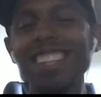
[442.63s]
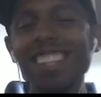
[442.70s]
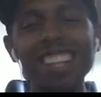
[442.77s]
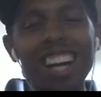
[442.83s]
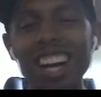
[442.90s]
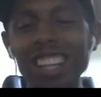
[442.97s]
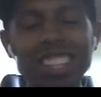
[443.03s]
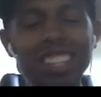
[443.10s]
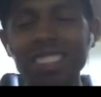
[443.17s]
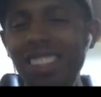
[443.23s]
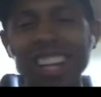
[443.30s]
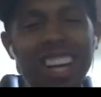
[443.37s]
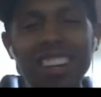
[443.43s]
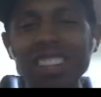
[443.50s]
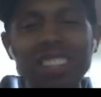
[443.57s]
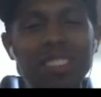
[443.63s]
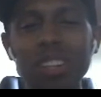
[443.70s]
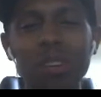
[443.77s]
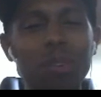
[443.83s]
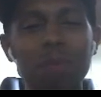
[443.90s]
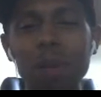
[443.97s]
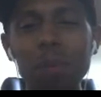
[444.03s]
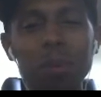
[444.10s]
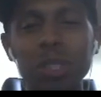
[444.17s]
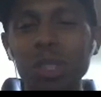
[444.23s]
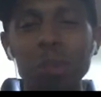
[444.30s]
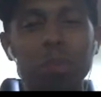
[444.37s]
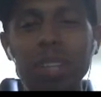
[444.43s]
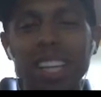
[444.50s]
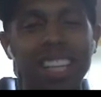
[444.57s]
I, I don't even know if people
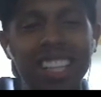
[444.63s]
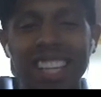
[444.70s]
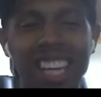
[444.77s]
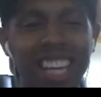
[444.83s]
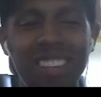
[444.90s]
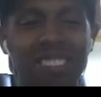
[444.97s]
still play the game.